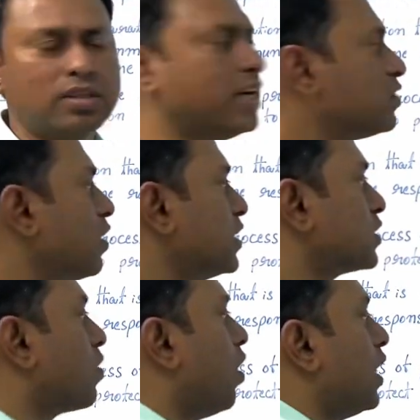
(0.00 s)
That's why it is
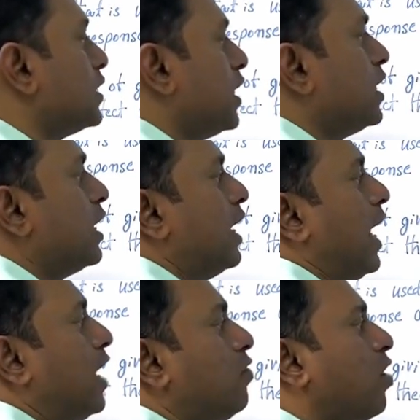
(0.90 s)
called as a
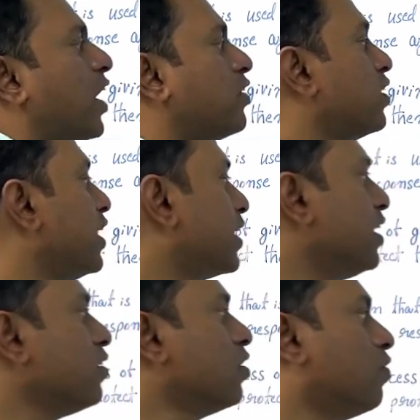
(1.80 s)
live attenuated
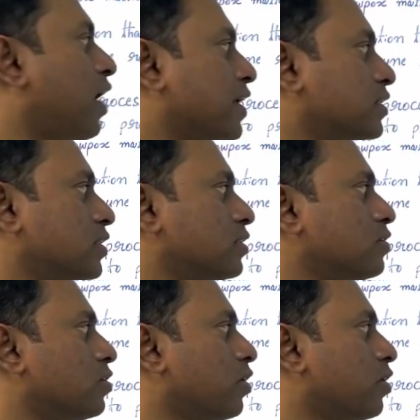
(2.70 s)
vaccine.